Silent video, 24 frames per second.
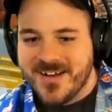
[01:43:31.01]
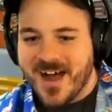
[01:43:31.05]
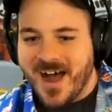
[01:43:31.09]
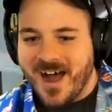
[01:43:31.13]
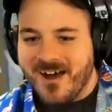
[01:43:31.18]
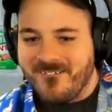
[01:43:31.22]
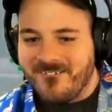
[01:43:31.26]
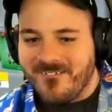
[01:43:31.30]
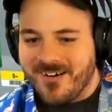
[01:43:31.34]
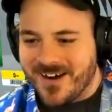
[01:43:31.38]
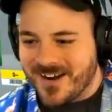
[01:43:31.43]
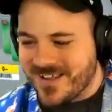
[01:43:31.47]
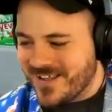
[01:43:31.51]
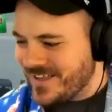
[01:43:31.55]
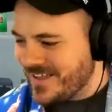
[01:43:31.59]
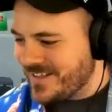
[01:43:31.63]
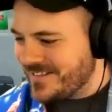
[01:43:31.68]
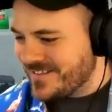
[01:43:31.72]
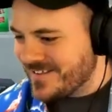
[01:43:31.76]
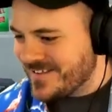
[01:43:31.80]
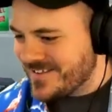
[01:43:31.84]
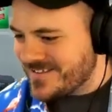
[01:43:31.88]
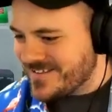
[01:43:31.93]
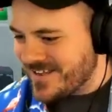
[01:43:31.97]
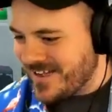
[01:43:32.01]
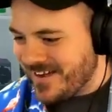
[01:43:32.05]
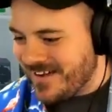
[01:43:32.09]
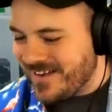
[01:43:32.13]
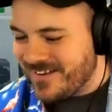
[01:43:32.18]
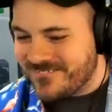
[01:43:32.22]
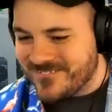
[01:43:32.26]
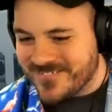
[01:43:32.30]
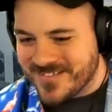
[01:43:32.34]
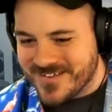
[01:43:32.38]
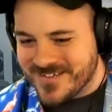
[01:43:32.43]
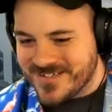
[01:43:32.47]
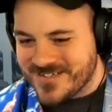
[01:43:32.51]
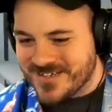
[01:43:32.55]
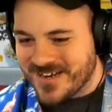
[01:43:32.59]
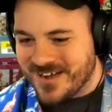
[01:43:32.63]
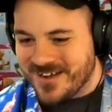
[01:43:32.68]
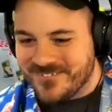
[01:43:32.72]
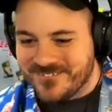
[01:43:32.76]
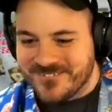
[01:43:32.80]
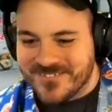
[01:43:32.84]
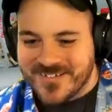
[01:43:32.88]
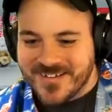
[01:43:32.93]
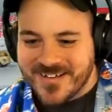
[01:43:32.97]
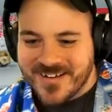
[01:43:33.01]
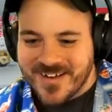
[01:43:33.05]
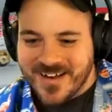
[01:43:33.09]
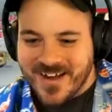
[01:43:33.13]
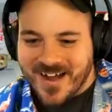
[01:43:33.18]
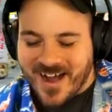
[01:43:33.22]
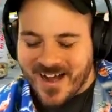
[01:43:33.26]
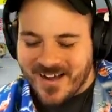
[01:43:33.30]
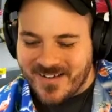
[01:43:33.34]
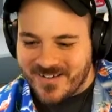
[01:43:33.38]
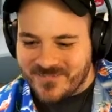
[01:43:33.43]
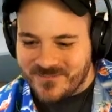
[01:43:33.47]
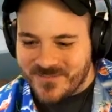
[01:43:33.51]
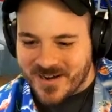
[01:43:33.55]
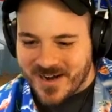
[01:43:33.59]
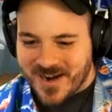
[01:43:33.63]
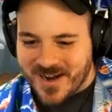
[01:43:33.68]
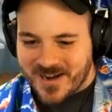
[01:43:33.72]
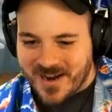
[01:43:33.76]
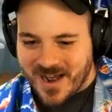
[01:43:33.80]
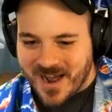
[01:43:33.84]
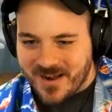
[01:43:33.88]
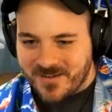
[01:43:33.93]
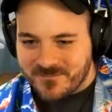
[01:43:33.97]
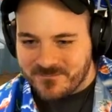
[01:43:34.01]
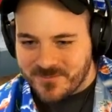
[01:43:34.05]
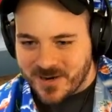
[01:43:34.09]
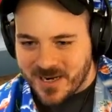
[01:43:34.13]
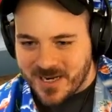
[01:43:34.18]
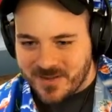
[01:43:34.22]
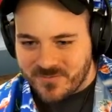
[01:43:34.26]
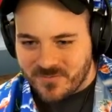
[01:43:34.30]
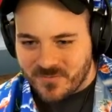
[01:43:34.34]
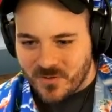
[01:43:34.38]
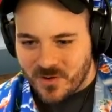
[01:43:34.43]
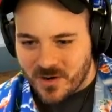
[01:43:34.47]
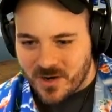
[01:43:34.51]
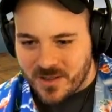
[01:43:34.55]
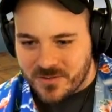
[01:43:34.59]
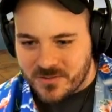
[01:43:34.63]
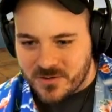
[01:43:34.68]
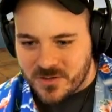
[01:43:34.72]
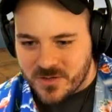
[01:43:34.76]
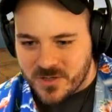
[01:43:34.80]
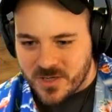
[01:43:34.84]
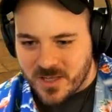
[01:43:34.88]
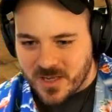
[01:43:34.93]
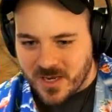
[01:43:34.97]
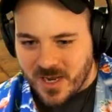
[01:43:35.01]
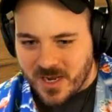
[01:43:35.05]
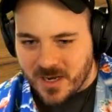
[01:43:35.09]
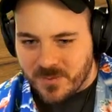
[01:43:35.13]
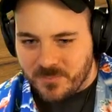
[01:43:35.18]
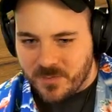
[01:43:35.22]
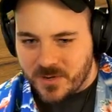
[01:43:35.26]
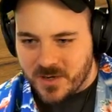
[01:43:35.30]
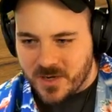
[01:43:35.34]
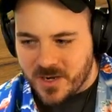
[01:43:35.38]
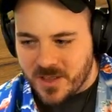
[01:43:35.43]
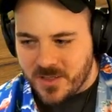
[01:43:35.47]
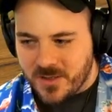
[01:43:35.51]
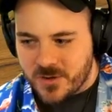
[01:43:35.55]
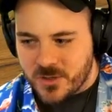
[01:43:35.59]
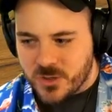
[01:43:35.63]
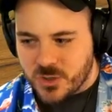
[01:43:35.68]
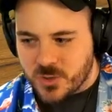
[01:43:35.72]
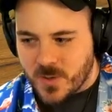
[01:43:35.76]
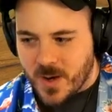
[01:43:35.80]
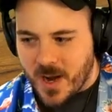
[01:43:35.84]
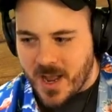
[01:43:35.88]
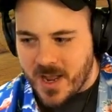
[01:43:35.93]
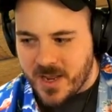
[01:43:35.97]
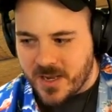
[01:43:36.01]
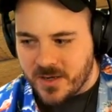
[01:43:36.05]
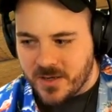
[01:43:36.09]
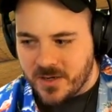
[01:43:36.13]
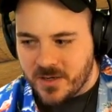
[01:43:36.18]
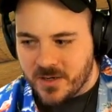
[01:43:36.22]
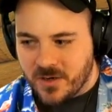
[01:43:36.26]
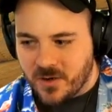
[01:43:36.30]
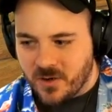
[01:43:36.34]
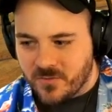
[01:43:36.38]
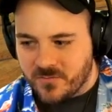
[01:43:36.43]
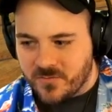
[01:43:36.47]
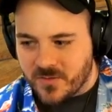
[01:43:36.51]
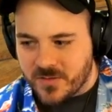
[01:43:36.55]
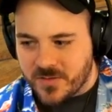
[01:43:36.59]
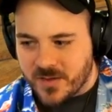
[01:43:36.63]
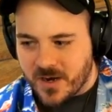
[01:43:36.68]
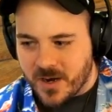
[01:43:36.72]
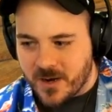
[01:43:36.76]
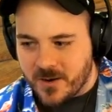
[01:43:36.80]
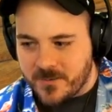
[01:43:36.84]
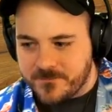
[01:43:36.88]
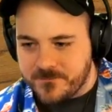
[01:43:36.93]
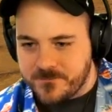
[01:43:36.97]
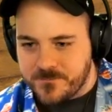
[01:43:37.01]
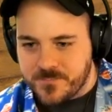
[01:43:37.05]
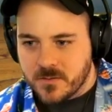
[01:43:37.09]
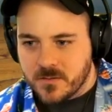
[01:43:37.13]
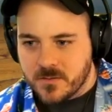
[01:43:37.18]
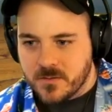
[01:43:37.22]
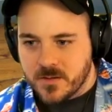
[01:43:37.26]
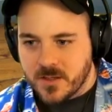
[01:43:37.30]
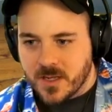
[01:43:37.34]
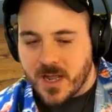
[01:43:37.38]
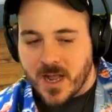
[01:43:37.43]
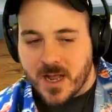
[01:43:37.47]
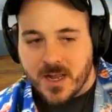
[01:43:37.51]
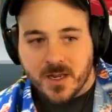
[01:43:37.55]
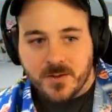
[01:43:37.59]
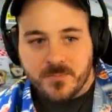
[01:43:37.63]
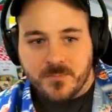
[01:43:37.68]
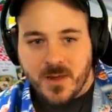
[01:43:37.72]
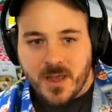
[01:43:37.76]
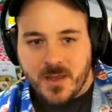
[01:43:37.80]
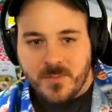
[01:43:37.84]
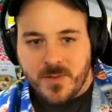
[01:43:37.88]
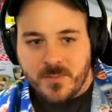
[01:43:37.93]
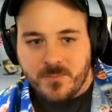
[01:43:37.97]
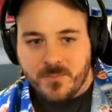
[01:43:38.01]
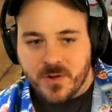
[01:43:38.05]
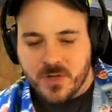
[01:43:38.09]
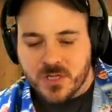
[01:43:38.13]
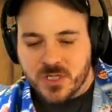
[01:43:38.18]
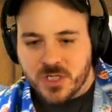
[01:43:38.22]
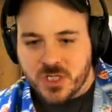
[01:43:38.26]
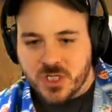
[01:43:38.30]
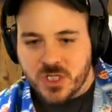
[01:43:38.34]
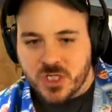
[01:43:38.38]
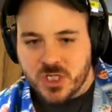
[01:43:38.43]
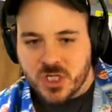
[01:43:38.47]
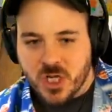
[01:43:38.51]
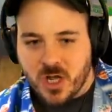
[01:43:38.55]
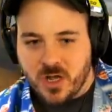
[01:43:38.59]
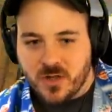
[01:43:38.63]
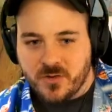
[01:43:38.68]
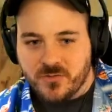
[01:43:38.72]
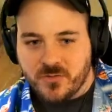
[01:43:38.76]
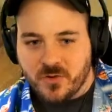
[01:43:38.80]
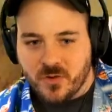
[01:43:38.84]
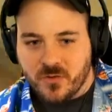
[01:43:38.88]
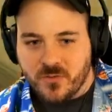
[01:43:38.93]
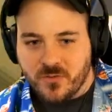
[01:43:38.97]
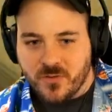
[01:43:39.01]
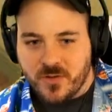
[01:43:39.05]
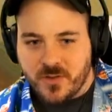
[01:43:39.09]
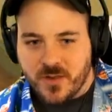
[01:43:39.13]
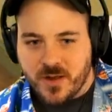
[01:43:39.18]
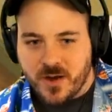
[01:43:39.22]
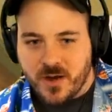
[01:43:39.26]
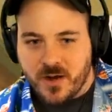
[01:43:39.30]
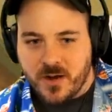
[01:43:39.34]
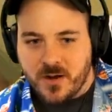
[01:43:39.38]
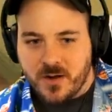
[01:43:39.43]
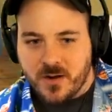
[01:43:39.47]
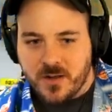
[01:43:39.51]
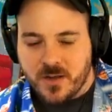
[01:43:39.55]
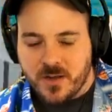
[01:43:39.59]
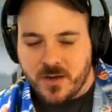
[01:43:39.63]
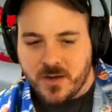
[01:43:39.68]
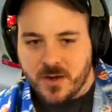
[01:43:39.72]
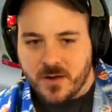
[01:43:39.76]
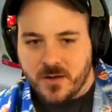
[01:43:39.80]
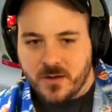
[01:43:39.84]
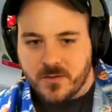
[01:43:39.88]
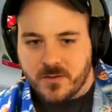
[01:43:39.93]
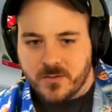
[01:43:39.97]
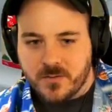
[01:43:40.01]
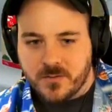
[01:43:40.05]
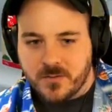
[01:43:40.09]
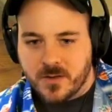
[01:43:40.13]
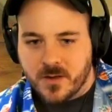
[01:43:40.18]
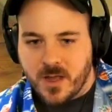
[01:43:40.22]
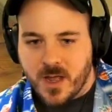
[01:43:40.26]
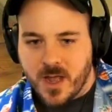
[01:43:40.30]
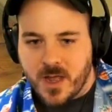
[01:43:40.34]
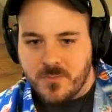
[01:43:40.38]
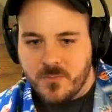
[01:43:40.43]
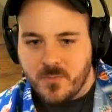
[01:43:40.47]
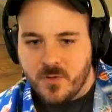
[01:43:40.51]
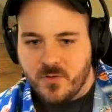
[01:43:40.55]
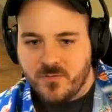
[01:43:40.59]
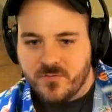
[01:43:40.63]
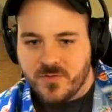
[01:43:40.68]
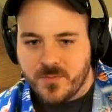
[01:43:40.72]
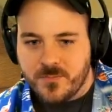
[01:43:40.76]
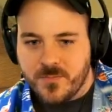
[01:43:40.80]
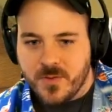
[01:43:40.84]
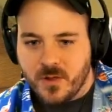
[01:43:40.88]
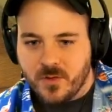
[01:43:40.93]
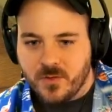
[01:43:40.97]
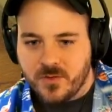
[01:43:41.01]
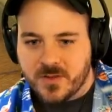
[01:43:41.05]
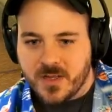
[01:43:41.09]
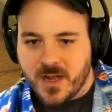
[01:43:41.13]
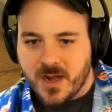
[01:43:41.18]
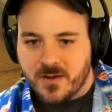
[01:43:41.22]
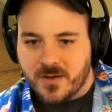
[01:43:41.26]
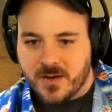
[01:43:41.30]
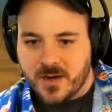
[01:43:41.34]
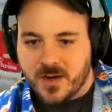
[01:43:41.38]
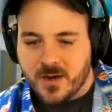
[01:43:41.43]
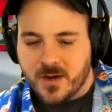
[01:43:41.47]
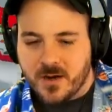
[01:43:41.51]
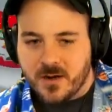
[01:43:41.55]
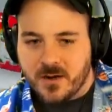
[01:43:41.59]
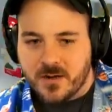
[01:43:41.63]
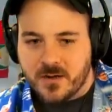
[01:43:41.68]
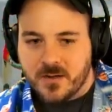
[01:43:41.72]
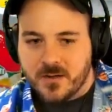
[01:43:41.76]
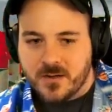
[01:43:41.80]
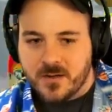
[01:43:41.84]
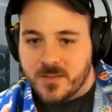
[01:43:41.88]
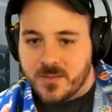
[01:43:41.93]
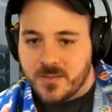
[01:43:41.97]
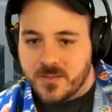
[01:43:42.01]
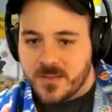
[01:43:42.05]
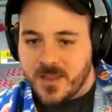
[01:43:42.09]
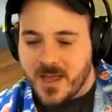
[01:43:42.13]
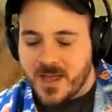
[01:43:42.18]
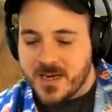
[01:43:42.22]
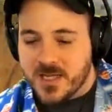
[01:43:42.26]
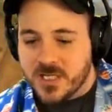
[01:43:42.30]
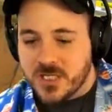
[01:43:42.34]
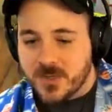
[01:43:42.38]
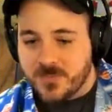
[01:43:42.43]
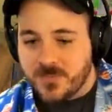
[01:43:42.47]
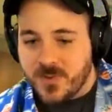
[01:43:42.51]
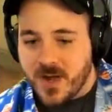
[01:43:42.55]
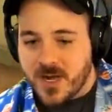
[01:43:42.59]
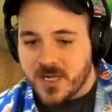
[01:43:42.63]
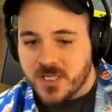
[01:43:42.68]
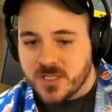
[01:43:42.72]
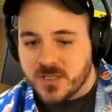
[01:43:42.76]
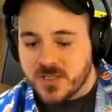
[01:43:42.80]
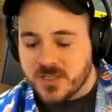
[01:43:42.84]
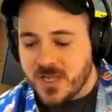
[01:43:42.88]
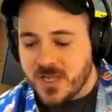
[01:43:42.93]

I want to get this off the shelf. I, but I, I'm waiting for another... Like, I could put another dry good over there. Like, I could maybe put salt over there, you know? And move the milk down here. That is a poss...